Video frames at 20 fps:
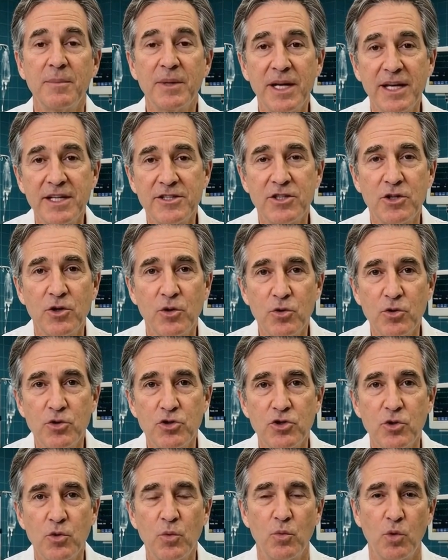plays a
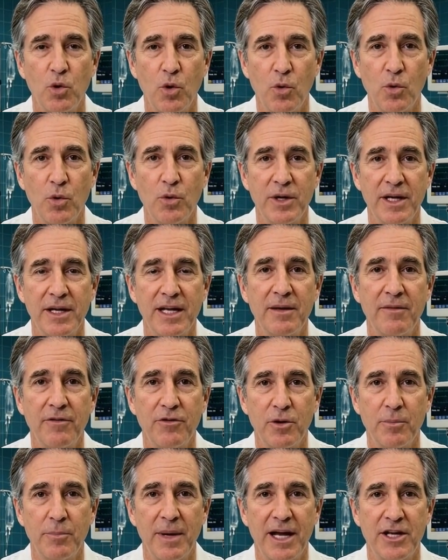crucial role in
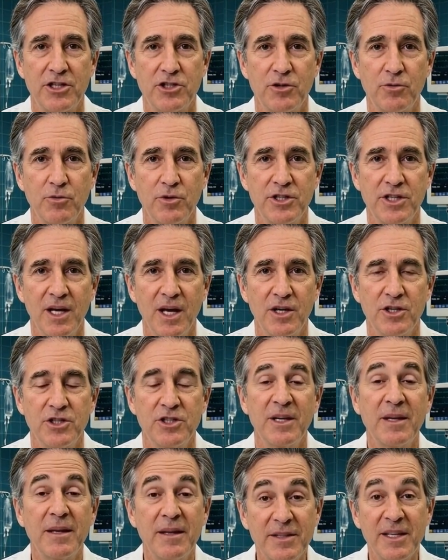inflammation
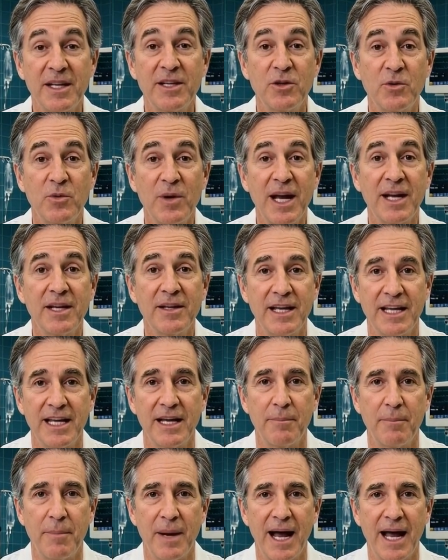reduction that directly
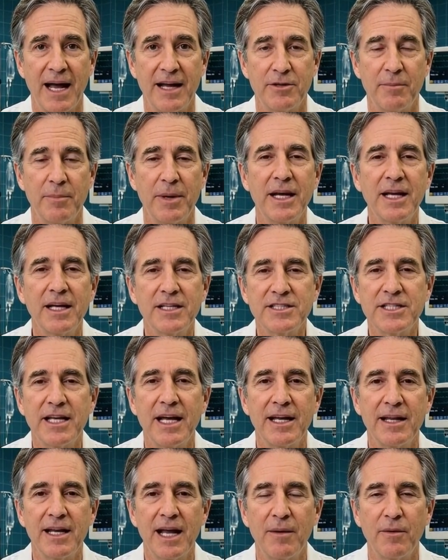impacts PSA
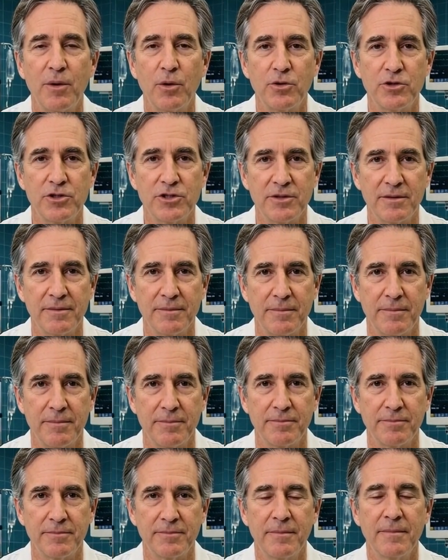levels.
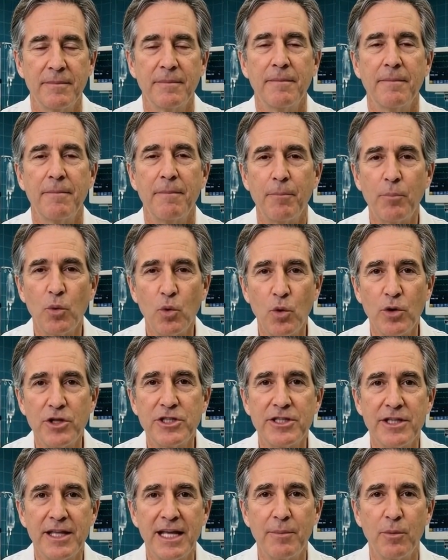Poor
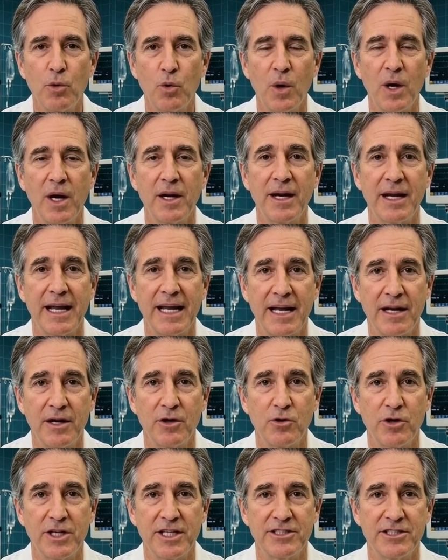sleep quality
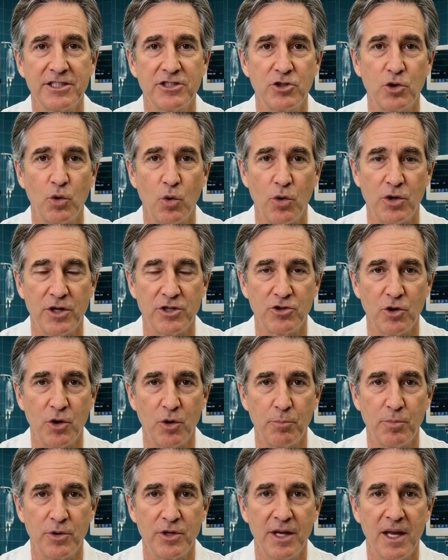increases
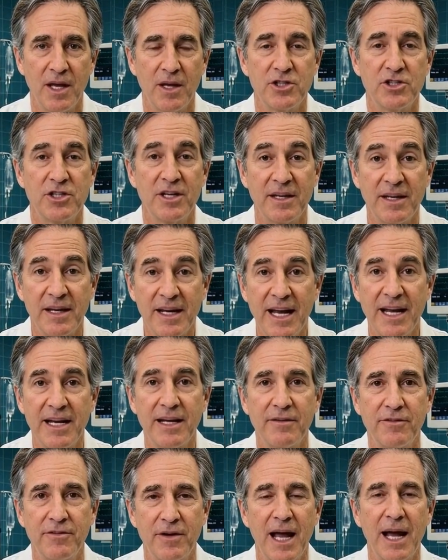cortisol production and
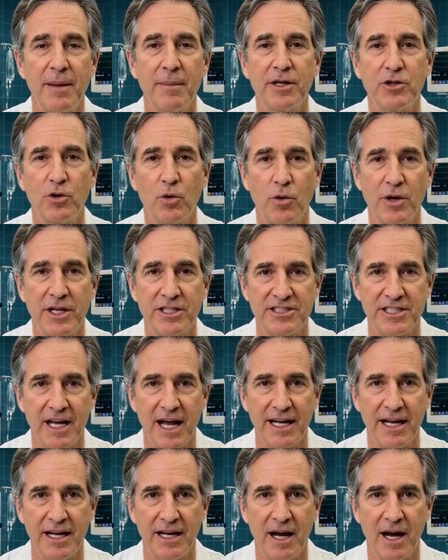inflammatory
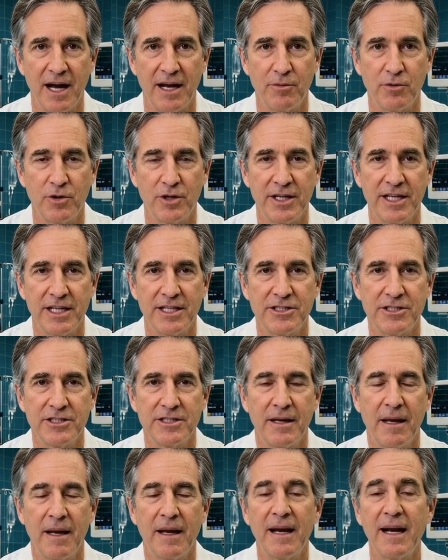cytokine
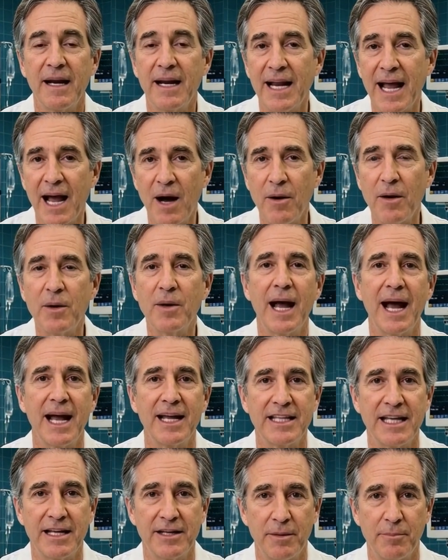release,
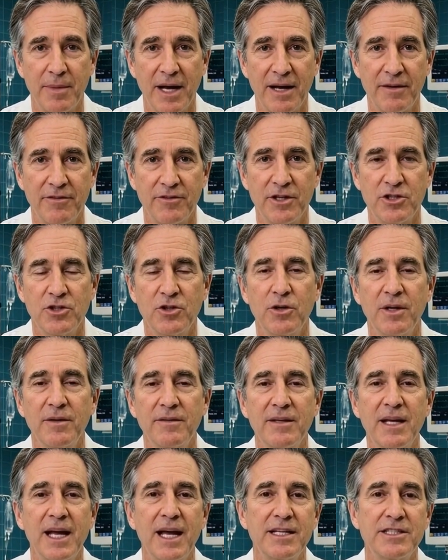counteracting the beneficial
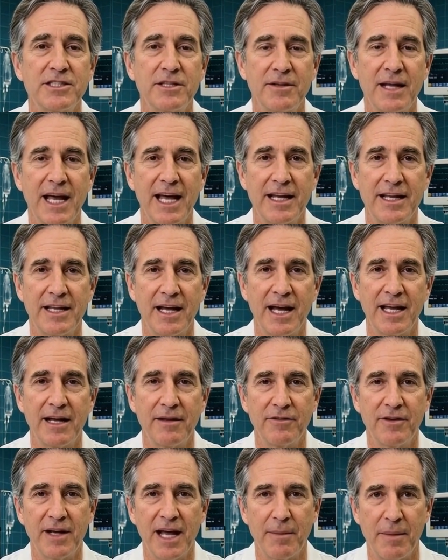effects of
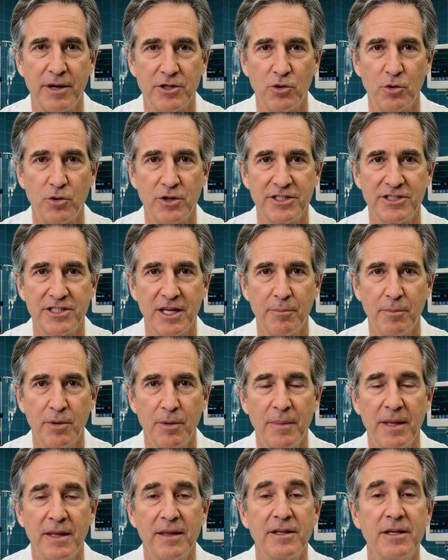anti-inflammatory
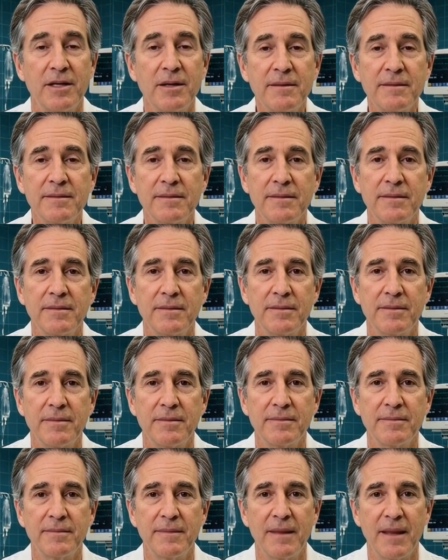supplements.
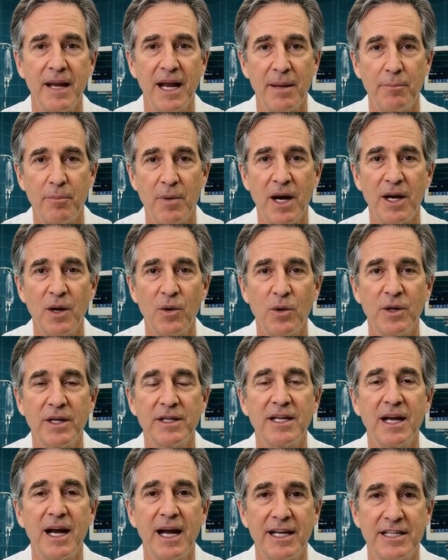I
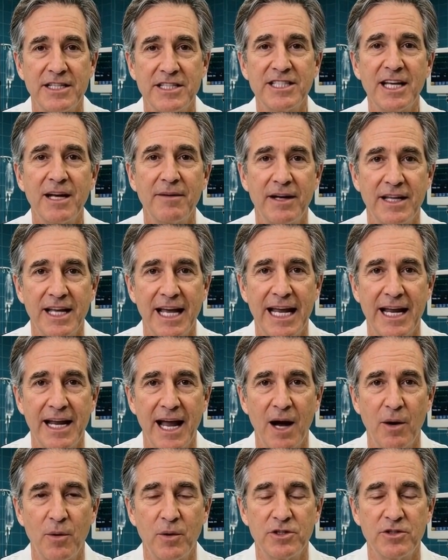prioritize 7 to 8
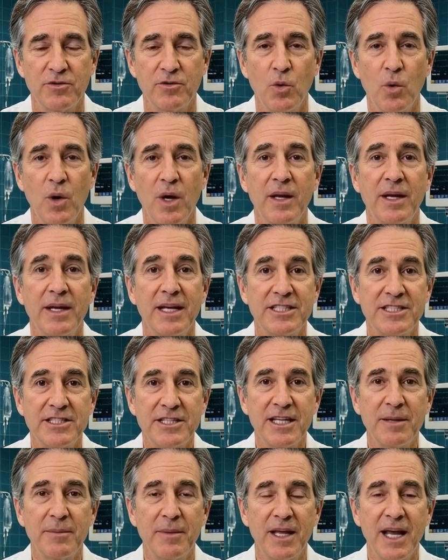hours of quality
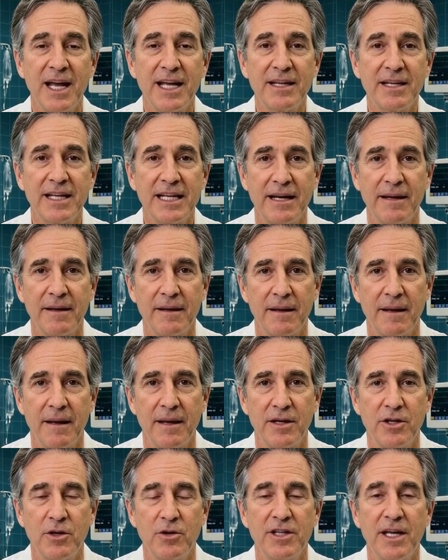sleep nightly,
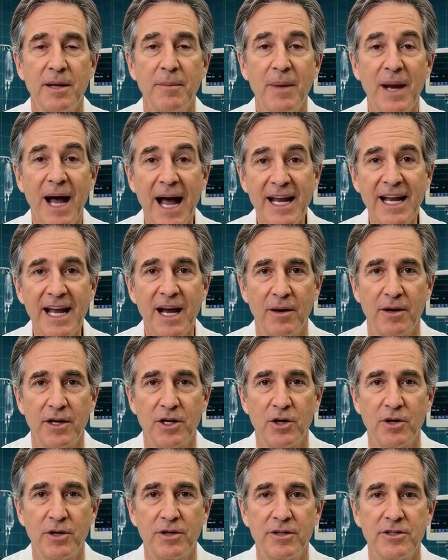using blackout
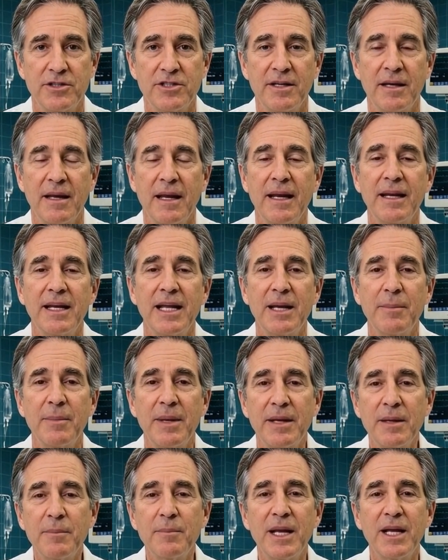curtains,
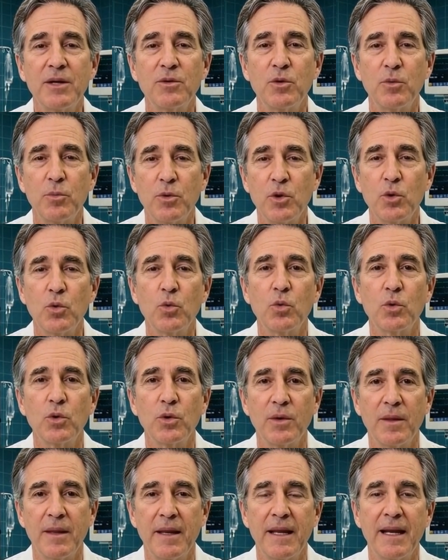keeping the bedroom
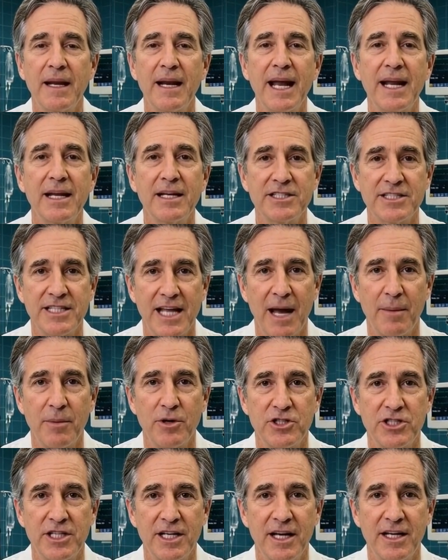cool, and
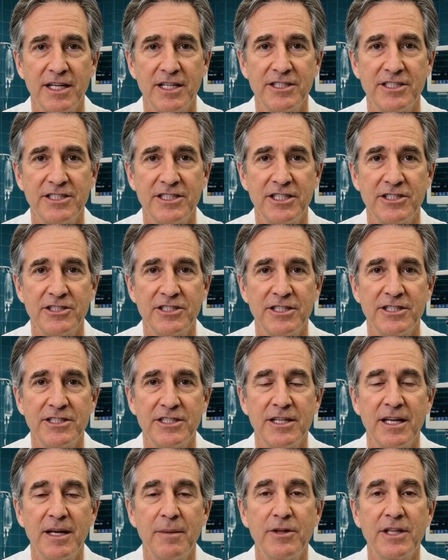establishing a consistent
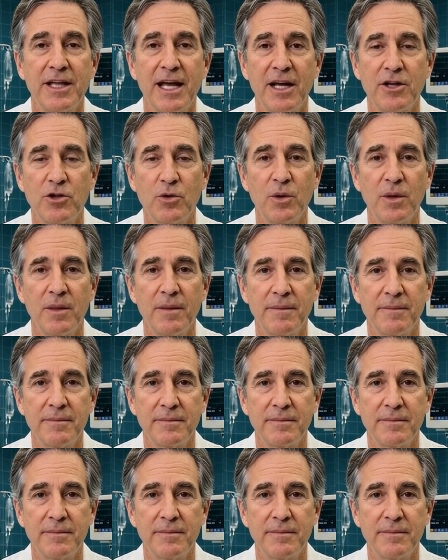sleep schedule.